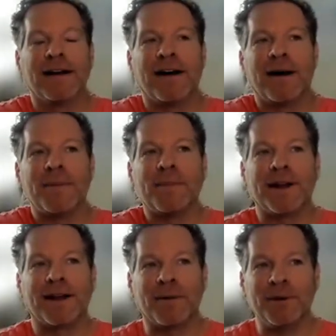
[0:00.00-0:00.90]

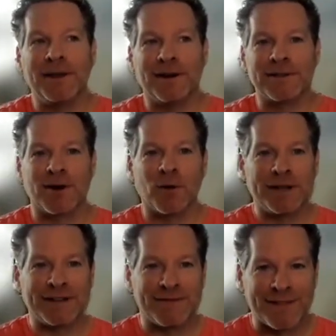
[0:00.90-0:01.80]
But a couple of years ago,
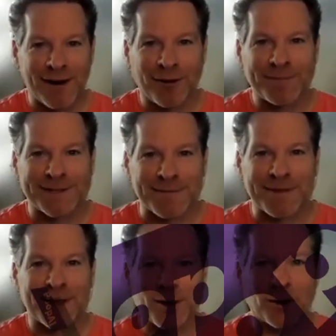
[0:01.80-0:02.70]
we developed
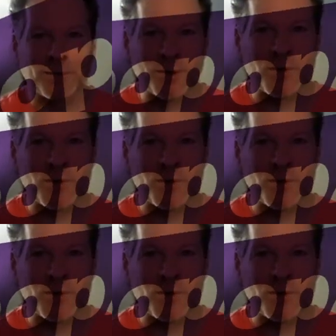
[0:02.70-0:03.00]
something called